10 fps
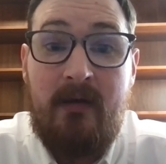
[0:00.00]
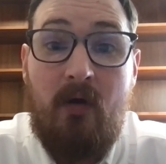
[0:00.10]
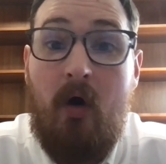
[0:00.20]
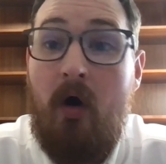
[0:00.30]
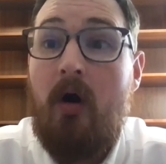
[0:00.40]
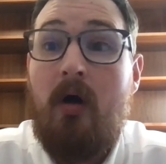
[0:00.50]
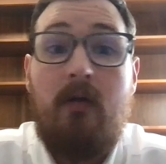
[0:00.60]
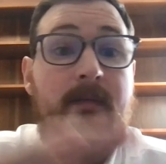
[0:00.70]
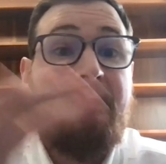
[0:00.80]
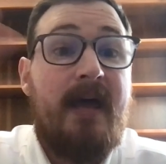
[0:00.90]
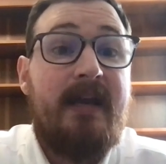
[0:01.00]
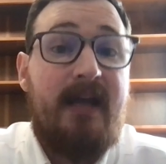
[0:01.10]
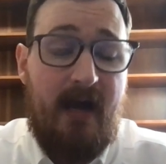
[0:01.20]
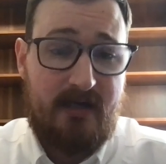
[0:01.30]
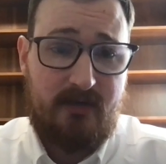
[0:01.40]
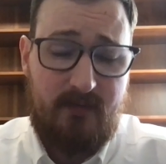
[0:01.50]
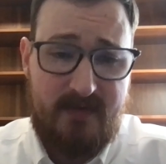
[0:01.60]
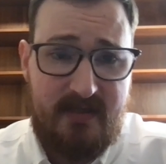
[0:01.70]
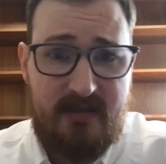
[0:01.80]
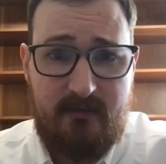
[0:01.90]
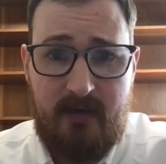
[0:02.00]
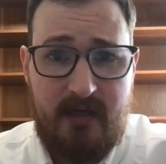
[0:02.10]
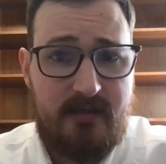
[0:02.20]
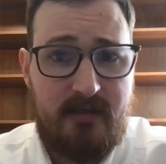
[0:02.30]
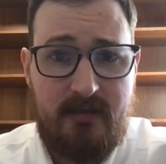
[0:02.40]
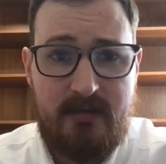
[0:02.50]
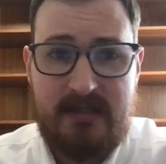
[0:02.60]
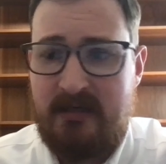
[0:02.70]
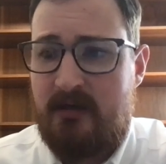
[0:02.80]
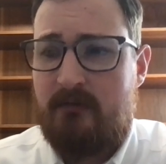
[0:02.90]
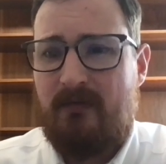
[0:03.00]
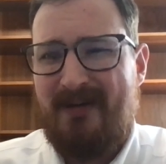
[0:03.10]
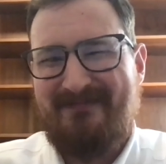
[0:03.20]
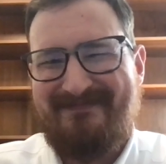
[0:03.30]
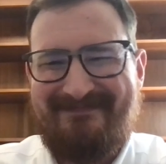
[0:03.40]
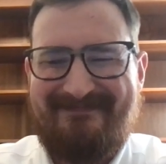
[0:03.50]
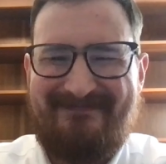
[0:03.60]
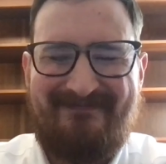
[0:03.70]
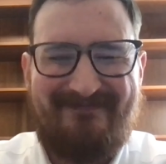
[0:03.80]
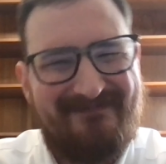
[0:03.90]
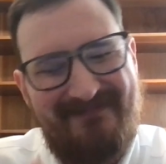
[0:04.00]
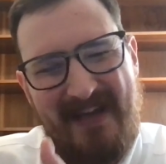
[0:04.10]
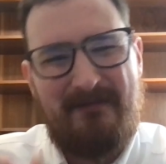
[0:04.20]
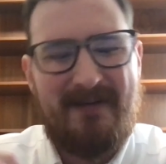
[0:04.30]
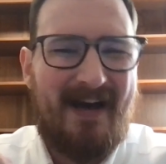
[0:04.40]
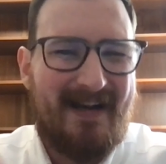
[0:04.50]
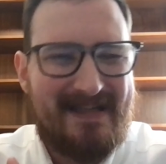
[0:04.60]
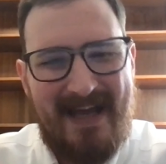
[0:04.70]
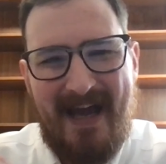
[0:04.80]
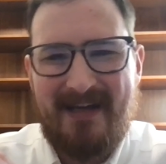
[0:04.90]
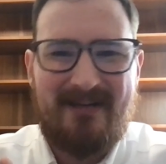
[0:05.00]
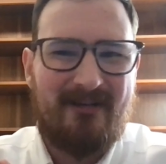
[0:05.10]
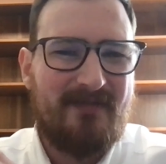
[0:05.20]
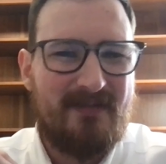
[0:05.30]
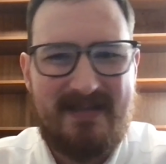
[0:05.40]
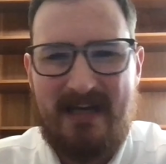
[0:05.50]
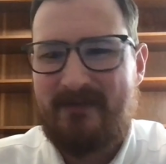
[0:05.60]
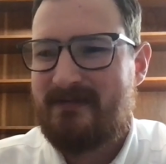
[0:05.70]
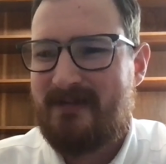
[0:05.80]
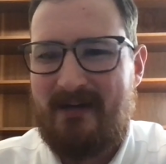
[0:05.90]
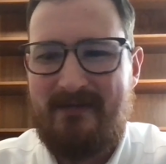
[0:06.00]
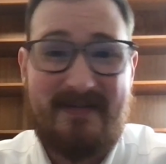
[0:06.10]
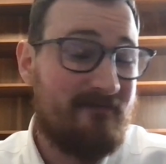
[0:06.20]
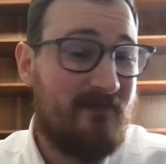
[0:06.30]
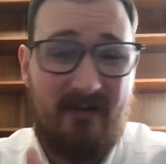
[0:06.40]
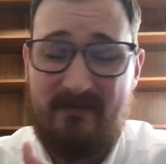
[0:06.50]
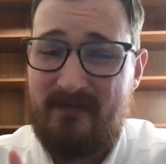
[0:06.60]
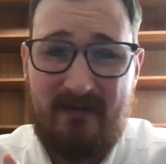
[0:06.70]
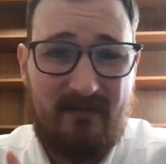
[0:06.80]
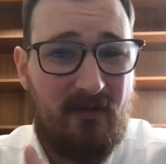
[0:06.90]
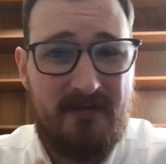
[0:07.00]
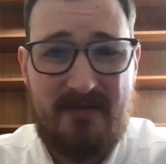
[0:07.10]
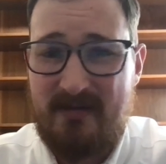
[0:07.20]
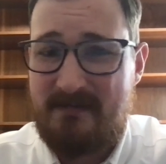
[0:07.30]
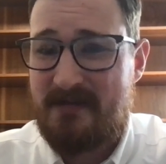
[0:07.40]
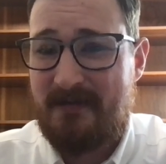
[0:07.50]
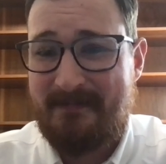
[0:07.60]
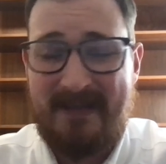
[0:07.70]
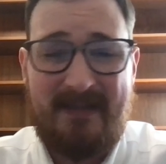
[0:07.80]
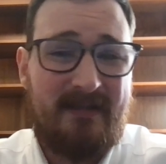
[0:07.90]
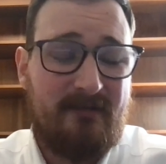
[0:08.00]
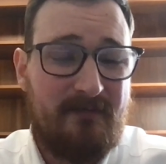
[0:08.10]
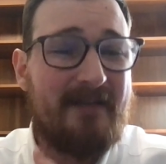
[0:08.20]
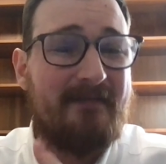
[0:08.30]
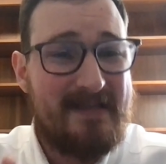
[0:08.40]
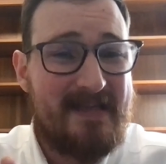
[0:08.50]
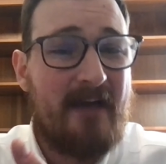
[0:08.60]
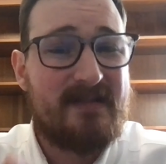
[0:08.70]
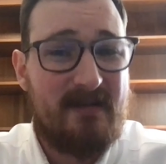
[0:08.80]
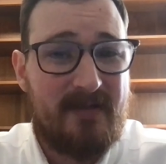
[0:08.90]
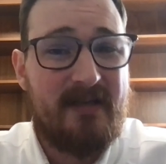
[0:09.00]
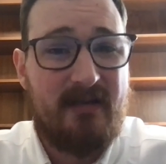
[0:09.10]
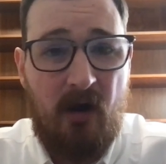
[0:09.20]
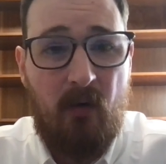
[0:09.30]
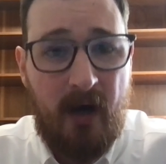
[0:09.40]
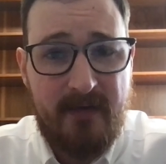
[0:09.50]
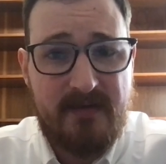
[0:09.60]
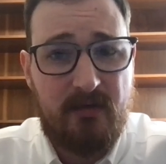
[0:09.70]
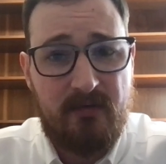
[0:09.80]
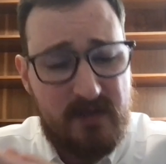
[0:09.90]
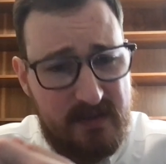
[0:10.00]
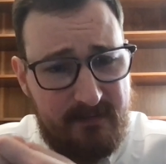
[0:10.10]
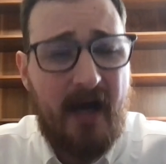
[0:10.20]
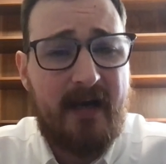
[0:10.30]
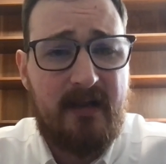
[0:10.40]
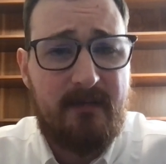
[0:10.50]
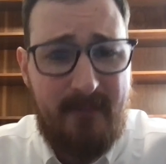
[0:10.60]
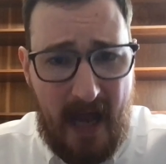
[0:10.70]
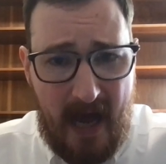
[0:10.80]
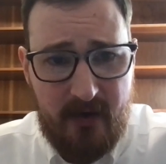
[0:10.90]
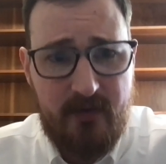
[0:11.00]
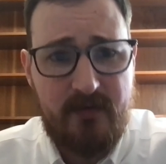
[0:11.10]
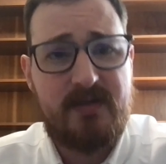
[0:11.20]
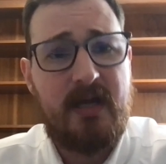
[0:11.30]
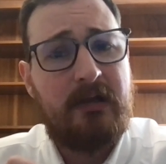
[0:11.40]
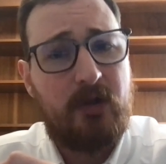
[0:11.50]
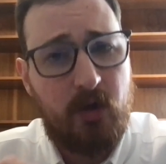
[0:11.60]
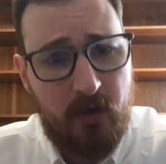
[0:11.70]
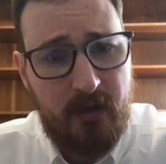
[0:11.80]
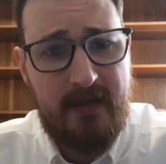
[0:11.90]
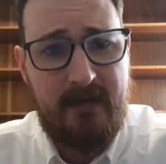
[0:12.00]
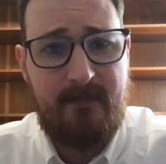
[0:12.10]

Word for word: in all the many actual situations when maybe we're not exact in our philosophical knowledge of very frequent Holy Scripture, we at least have something to go on. So spotting the patterns and learning the